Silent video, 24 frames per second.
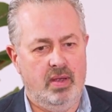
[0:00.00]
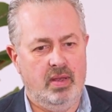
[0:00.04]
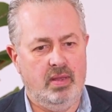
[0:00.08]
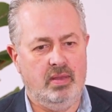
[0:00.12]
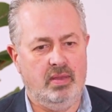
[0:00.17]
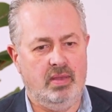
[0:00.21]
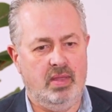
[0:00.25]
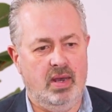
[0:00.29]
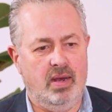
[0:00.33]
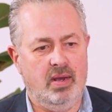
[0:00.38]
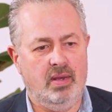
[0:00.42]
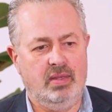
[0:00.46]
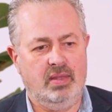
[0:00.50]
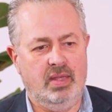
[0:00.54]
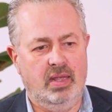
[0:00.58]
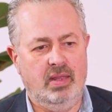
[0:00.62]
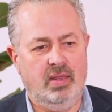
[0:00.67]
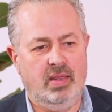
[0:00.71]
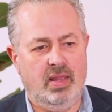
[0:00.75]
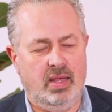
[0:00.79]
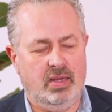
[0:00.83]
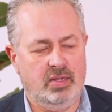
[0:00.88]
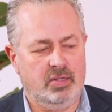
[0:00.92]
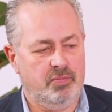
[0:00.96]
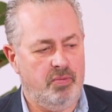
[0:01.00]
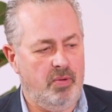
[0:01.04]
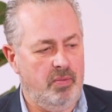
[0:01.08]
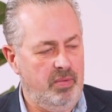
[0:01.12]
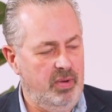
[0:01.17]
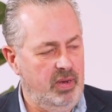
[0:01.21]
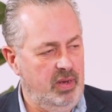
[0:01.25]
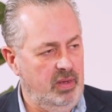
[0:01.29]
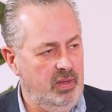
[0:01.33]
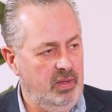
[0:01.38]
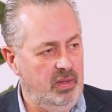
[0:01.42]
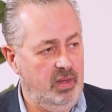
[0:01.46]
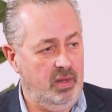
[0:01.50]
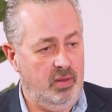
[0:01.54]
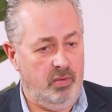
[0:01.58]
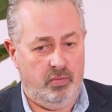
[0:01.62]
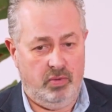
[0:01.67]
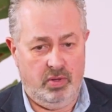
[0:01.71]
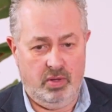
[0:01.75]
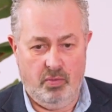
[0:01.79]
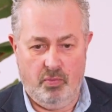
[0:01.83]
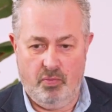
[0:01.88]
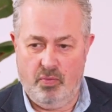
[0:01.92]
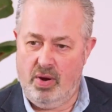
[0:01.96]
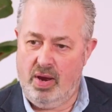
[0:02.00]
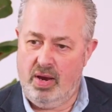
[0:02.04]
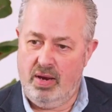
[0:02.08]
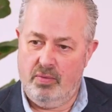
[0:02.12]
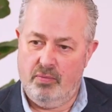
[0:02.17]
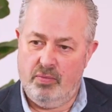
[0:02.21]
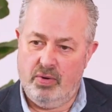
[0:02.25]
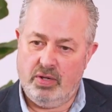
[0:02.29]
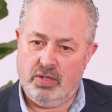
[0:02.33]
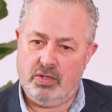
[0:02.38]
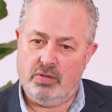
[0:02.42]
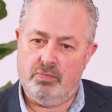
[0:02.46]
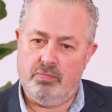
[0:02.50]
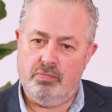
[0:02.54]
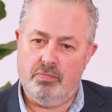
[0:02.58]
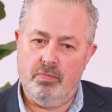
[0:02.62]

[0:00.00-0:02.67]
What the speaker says: then I think that's probably the way in which